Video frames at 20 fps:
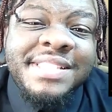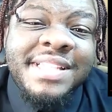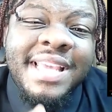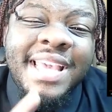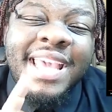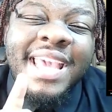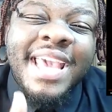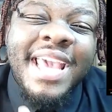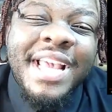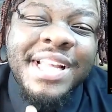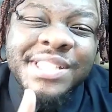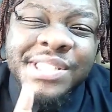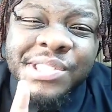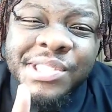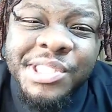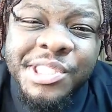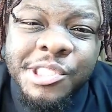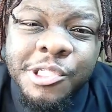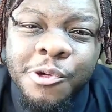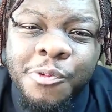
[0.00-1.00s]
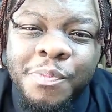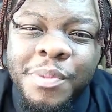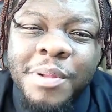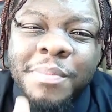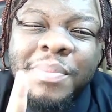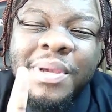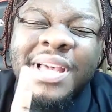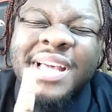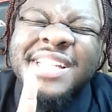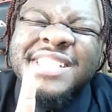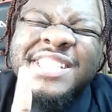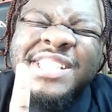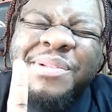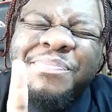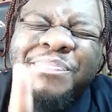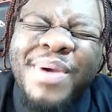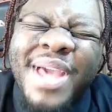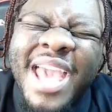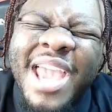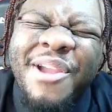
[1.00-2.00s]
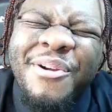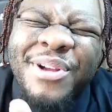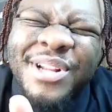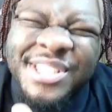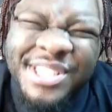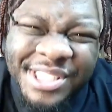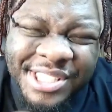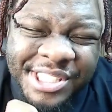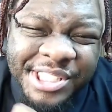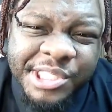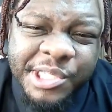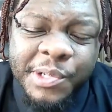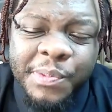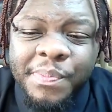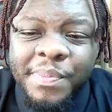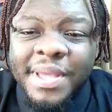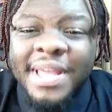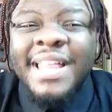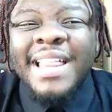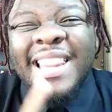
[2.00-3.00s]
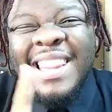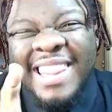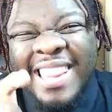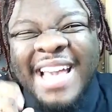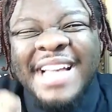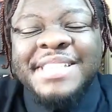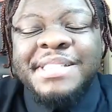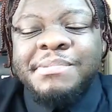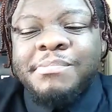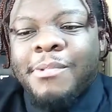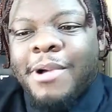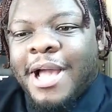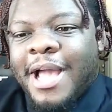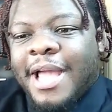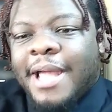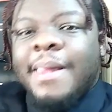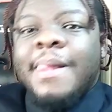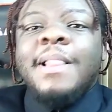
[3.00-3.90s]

The kids are stupid because the parents are stupid. That's why.